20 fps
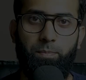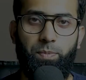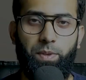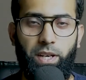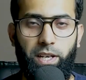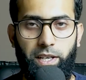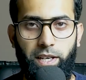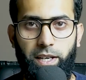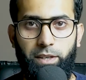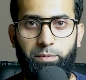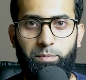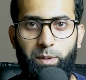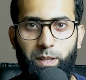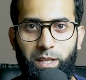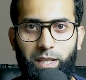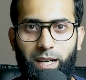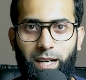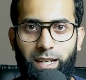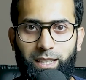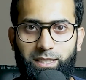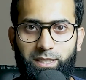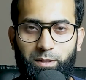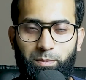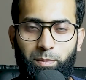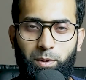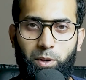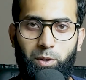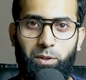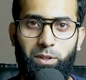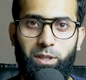I have been asked
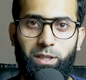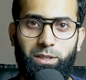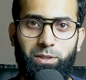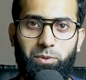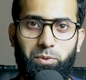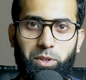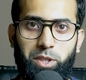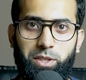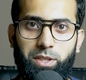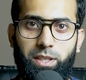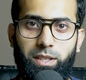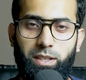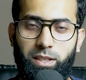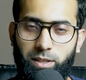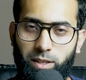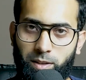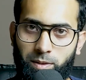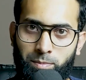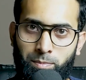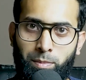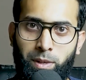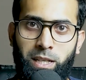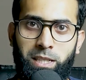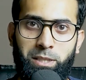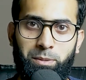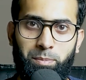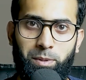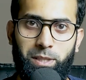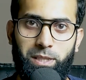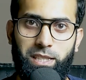about this question
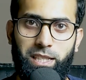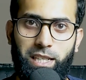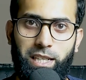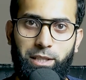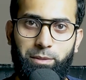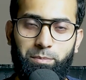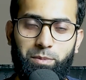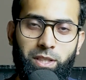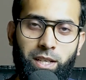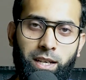multiple times.